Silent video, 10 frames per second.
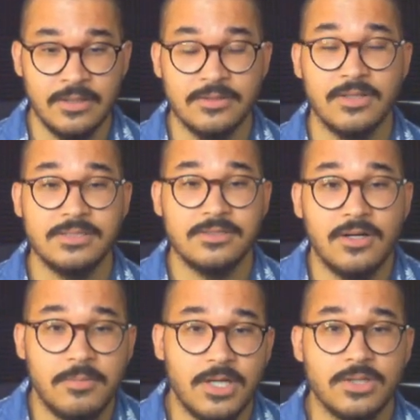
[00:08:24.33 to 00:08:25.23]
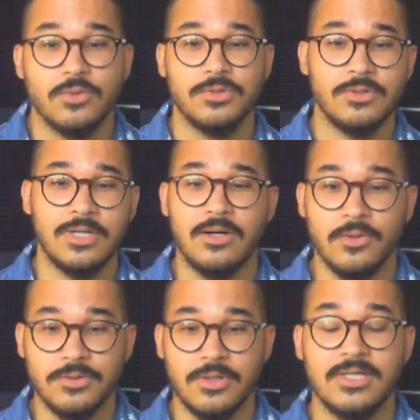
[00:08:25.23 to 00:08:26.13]
So let's talk about
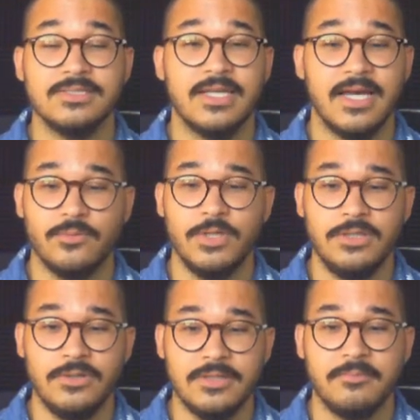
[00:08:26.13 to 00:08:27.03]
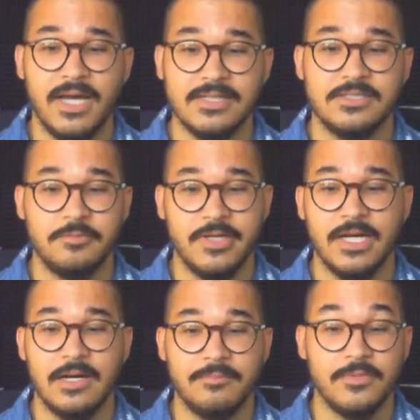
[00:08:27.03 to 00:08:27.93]
Oldoa. Oldoa does get wind unit max HP
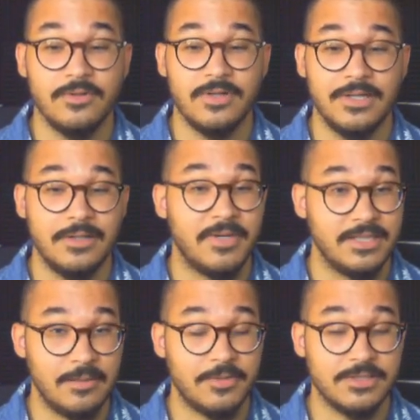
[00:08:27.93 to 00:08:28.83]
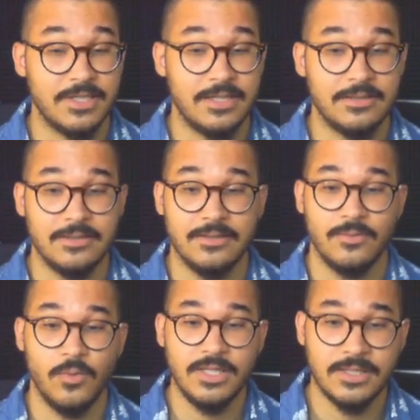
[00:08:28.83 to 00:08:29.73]
up by 10%,
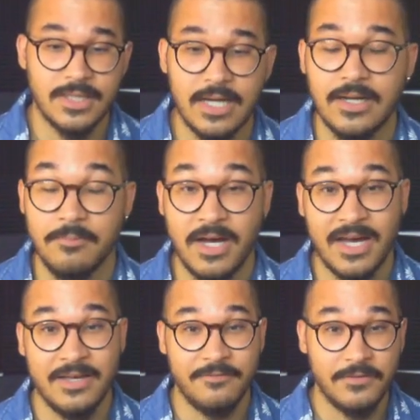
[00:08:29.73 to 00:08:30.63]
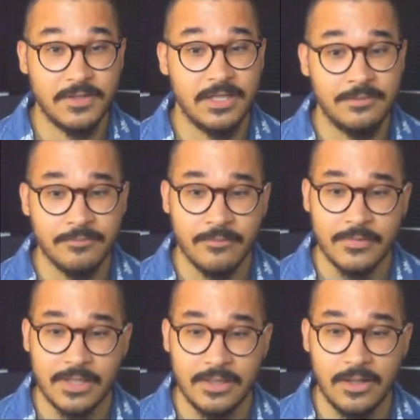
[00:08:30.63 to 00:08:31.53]
wind attack by 15,
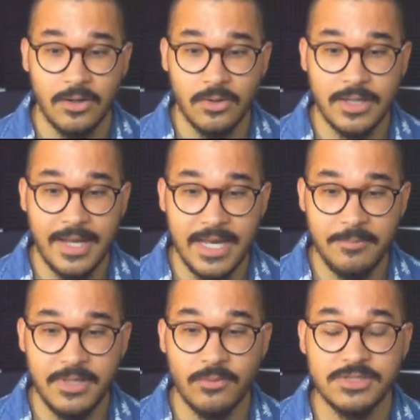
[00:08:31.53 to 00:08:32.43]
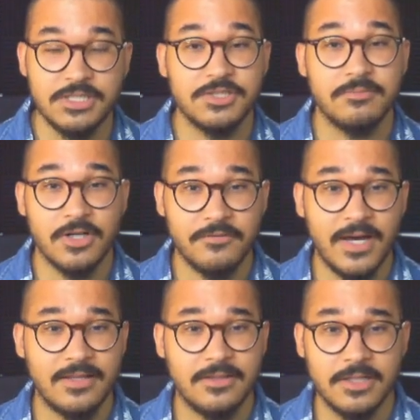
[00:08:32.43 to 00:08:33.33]
on AP acquisition
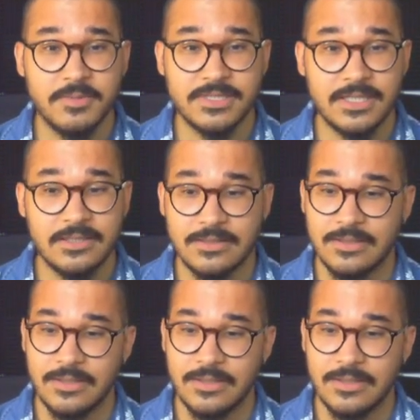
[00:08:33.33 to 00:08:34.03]
modified 30%.